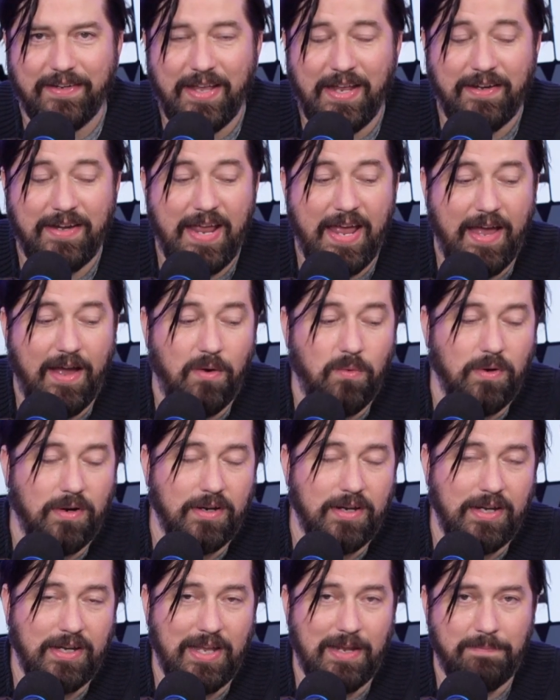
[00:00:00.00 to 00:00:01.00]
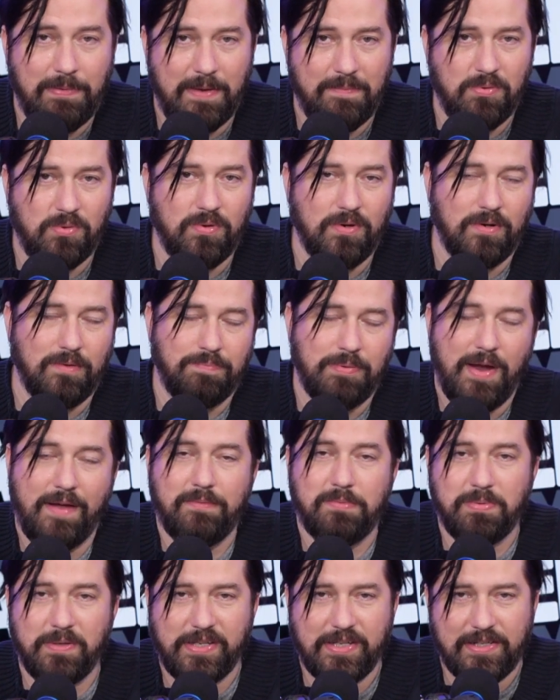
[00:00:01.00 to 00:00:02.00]
And now we're going to get people who are
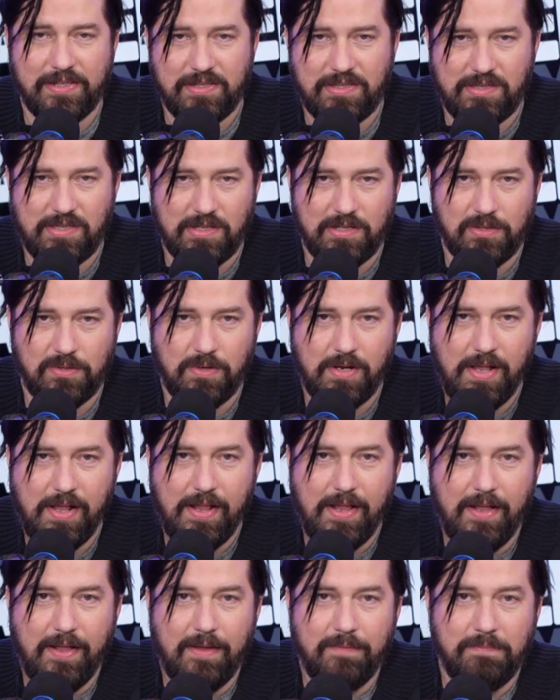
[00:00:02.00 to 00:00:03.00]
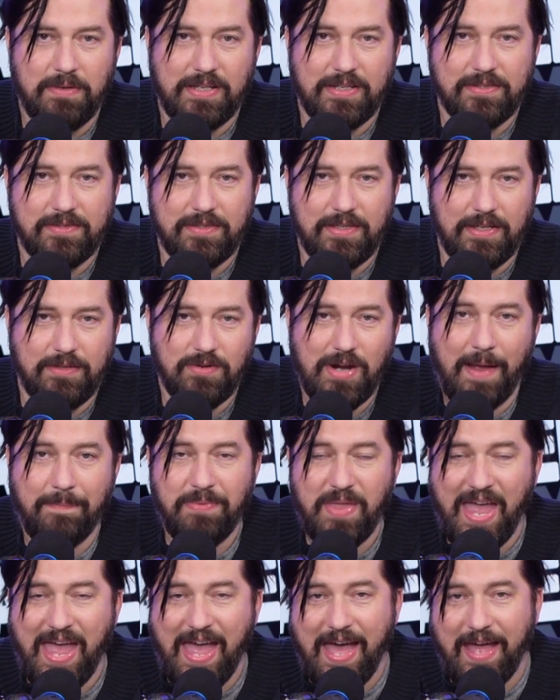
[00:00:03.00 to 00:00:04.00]
probably going to sue because they dropped
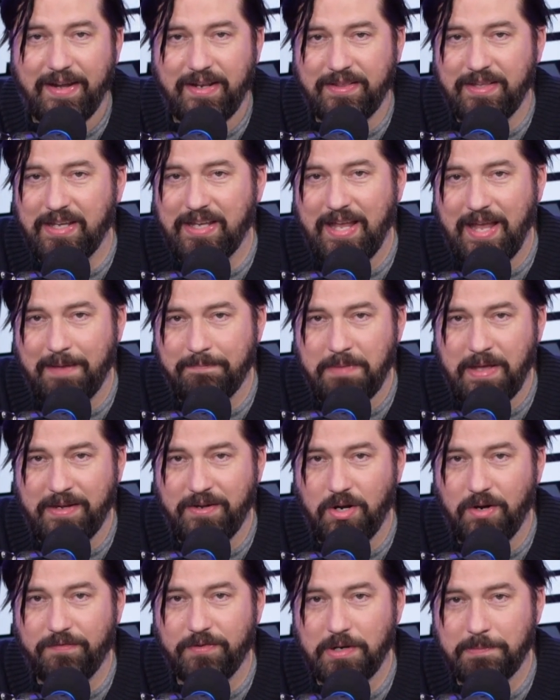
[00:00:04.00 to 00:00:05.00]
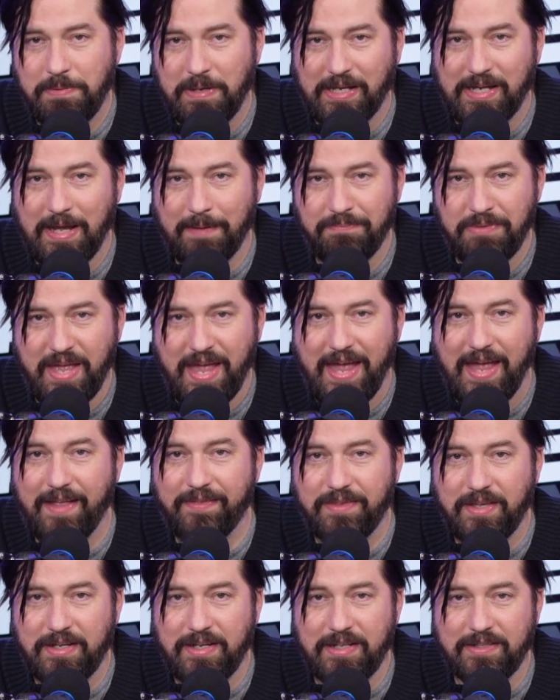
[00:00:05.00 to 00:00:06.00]
the hat and they can't bend over to pick up the
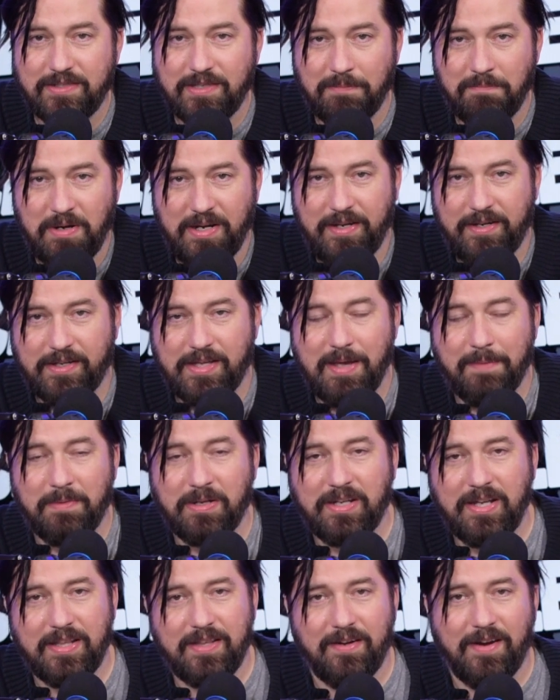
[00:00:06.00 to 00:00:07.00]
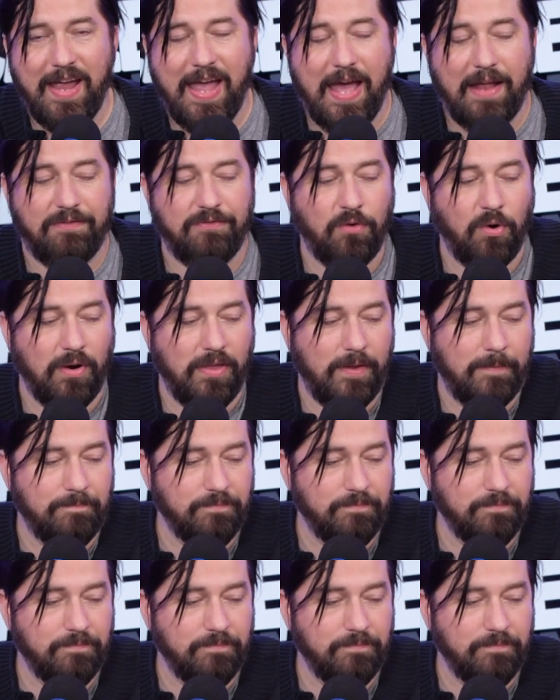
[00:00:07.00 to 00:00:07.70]
hat. They need somebody to come and get their hat for them.